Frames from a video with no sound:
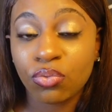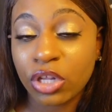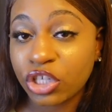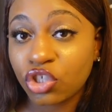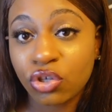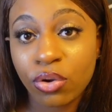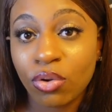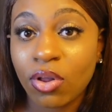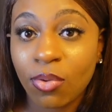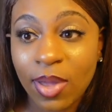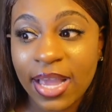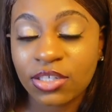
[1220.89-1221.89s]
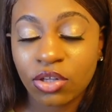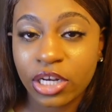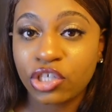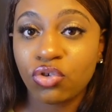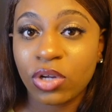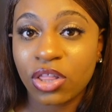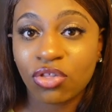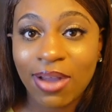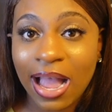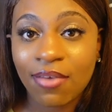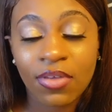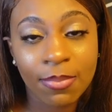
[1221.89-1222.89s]
and show you the way so that you can
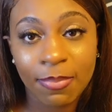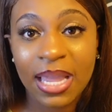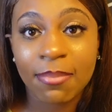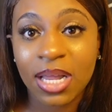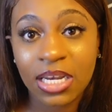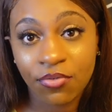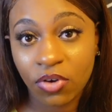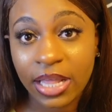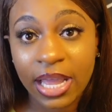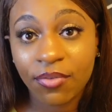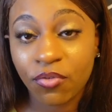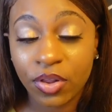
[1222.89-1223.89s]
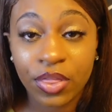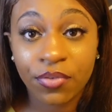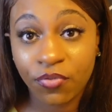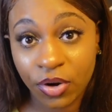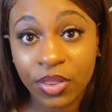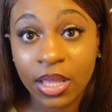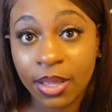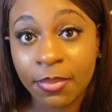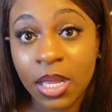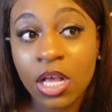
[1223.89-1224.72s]
thrive and make money for them.